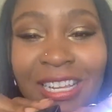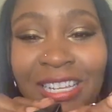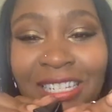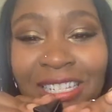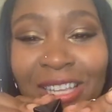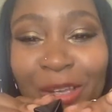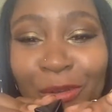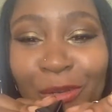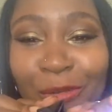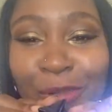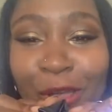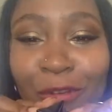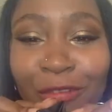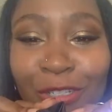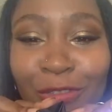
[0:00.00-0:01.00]
So you
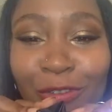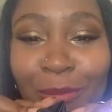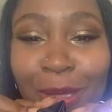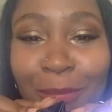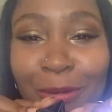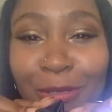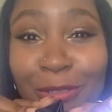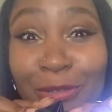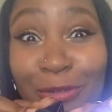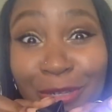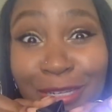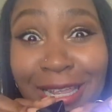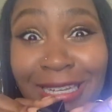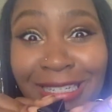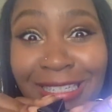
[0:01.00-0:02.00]
know if it's from my personal
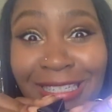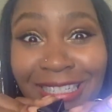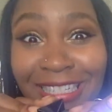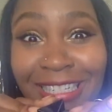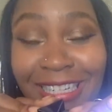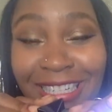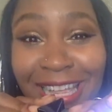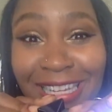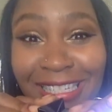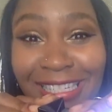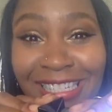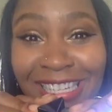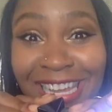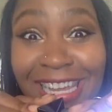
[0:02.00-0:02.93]
connection collection,